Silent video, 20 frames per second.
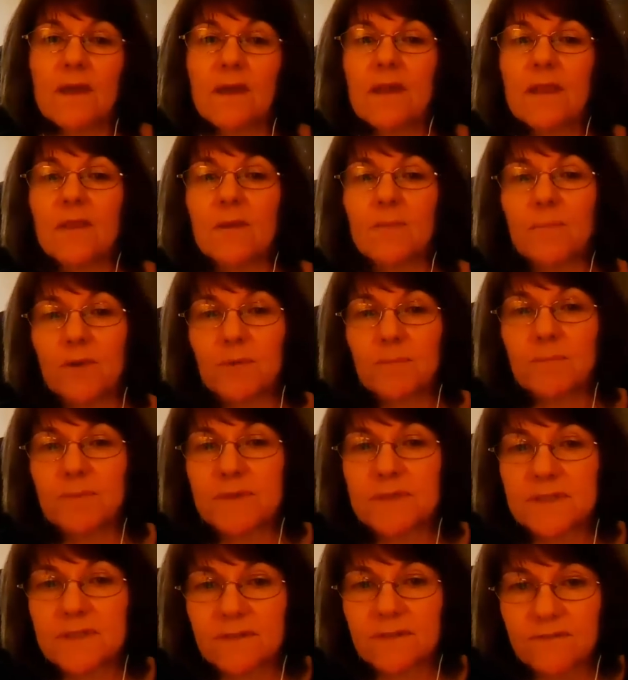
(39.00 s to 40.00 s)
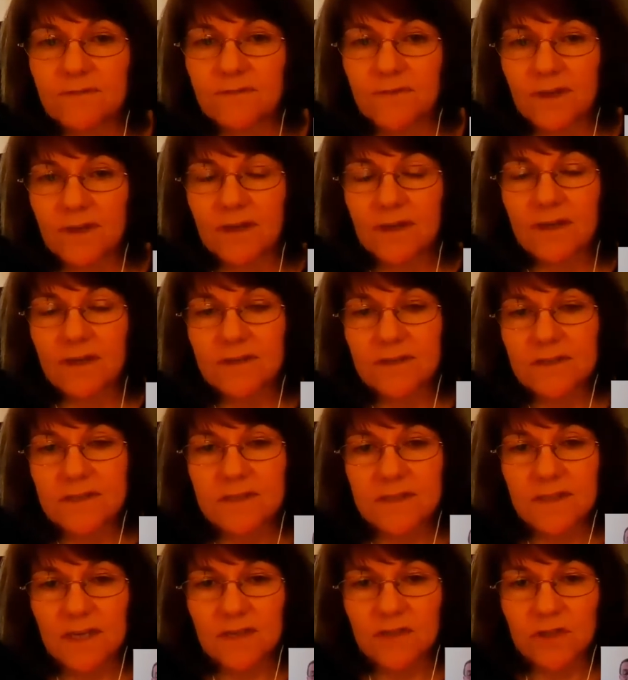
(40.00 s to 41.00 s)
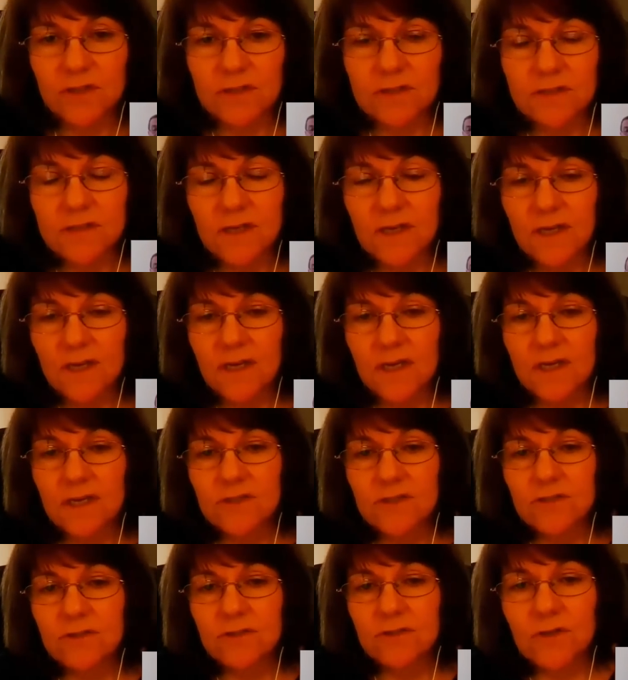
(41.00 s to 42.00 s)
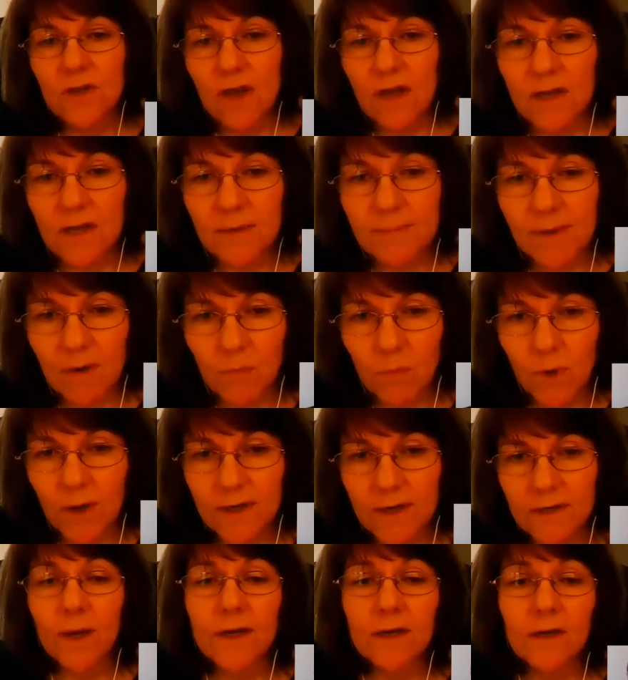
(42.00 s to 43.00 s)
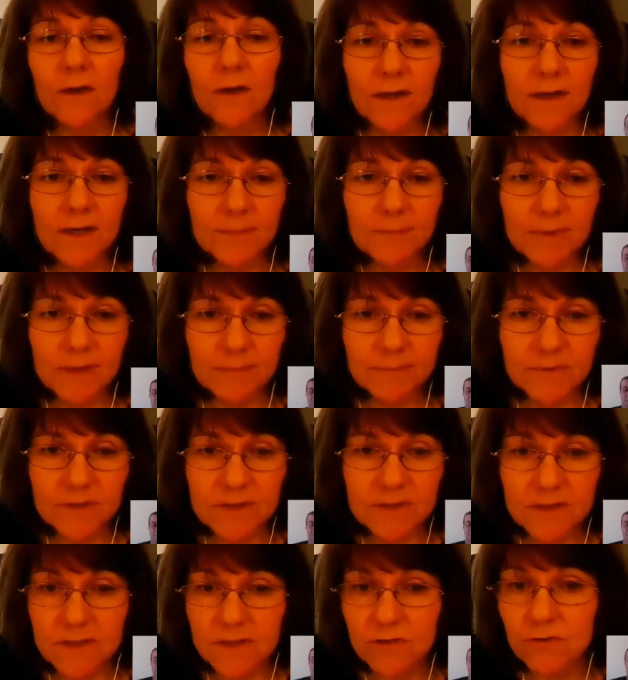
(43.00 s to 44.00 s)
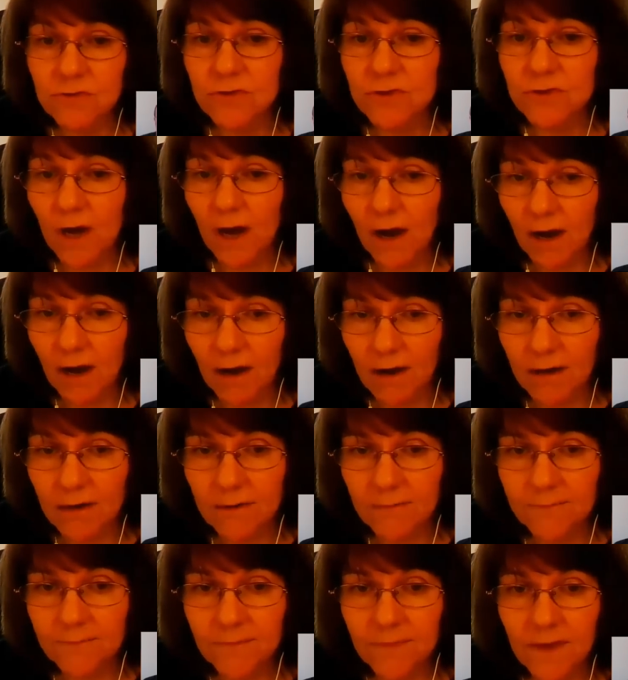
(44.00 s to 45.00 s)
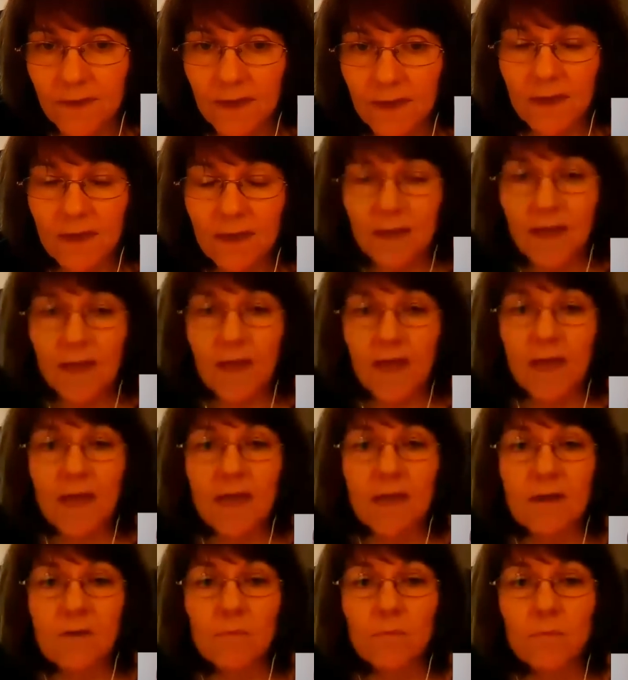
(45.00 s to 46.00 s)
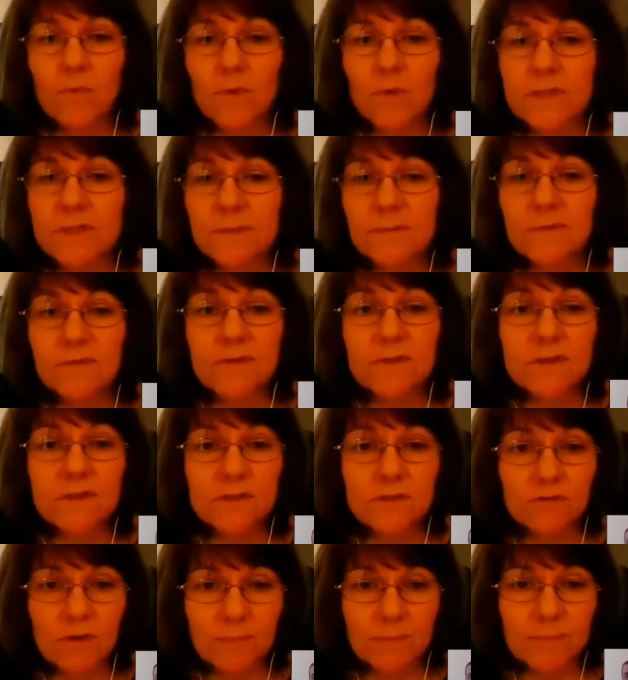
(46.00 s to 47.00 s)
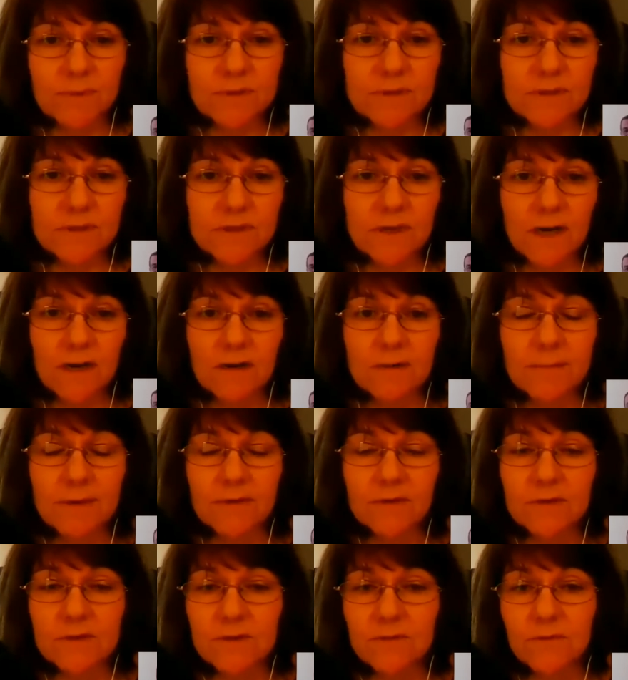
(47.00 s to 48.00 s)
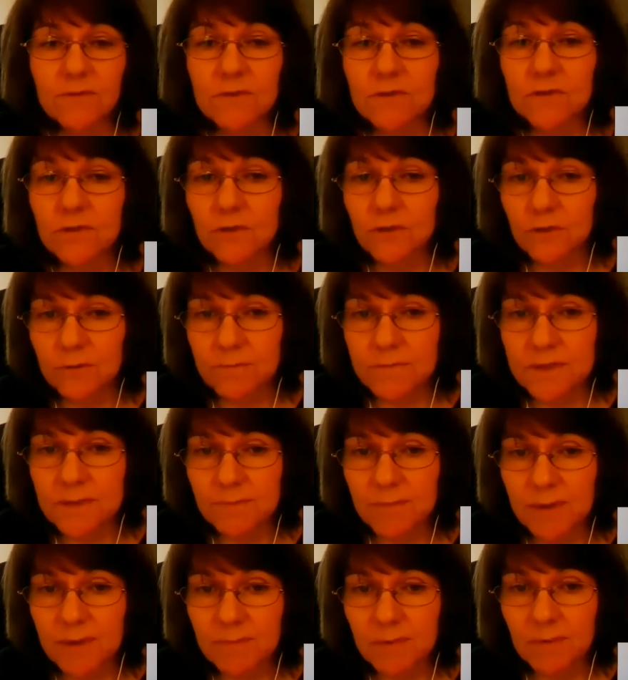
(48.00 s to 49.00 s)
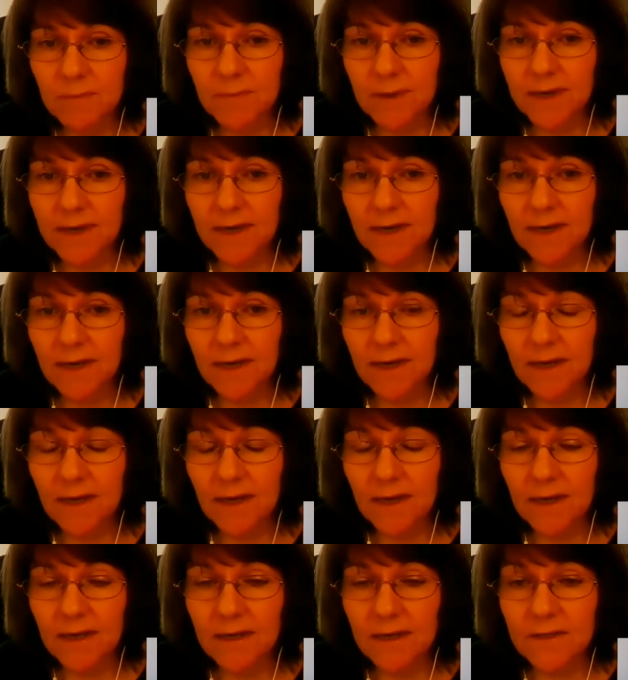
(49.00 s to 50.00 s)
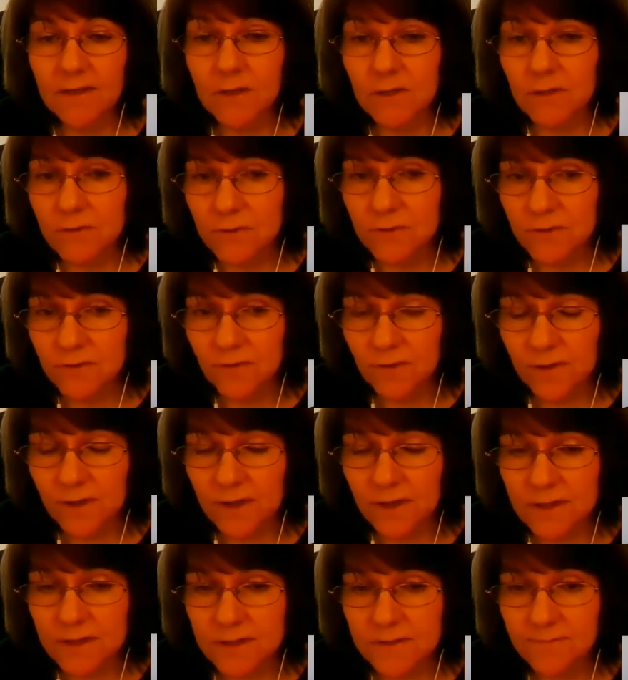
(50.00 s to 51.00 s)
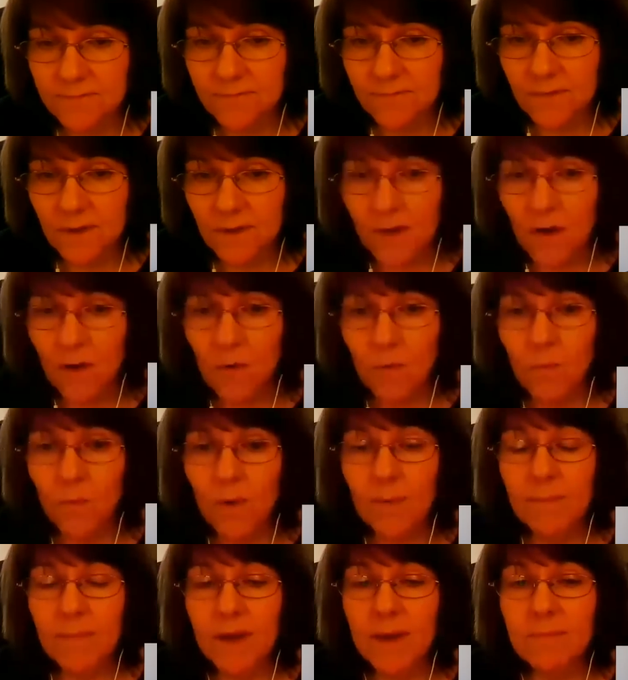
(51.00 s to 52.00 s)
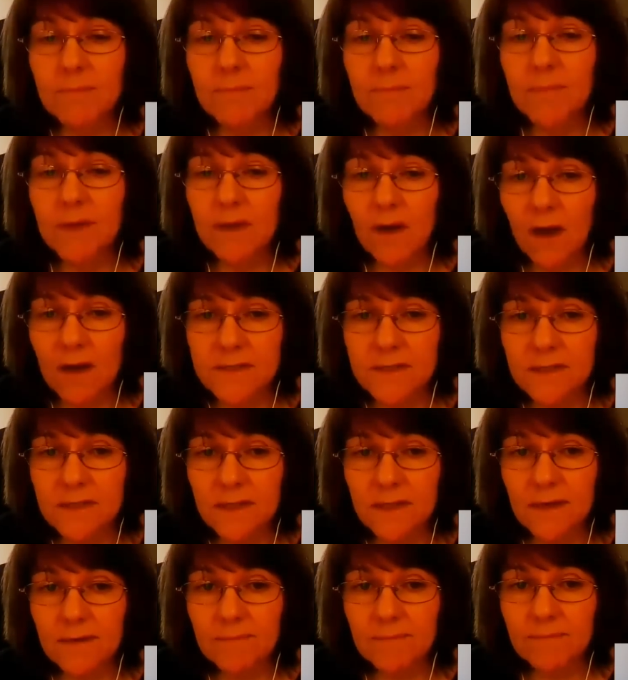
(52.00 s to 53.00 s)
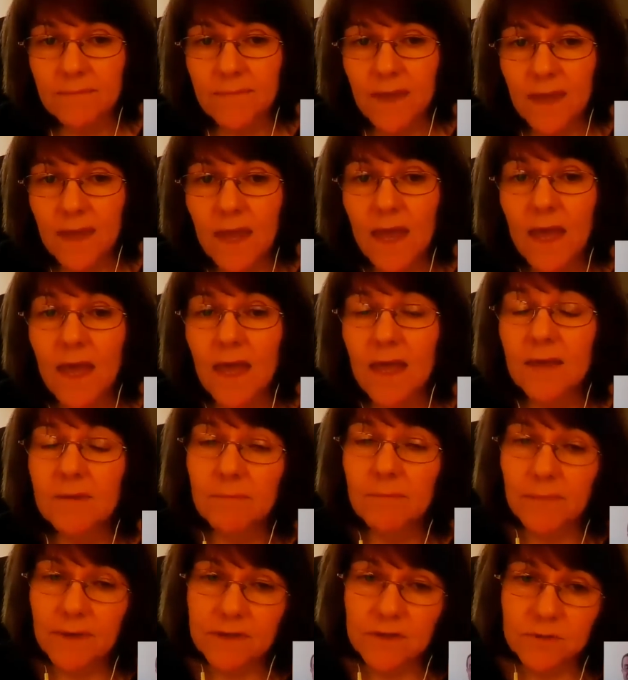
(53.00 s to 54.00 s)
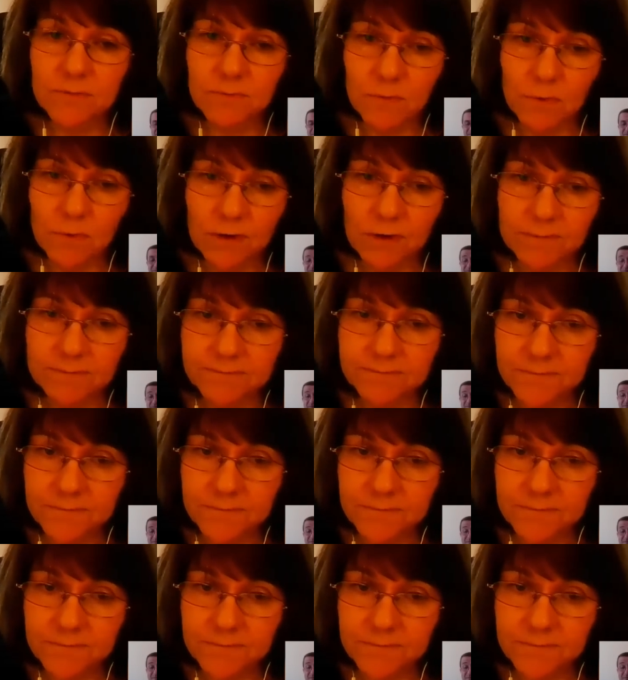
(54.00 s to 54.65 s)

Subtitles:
The purpose of these sessions is to talk about what non-epileptic seizures are and what some of the discrepancies are about the different terms that people might use for this, what might be causing them, and much more.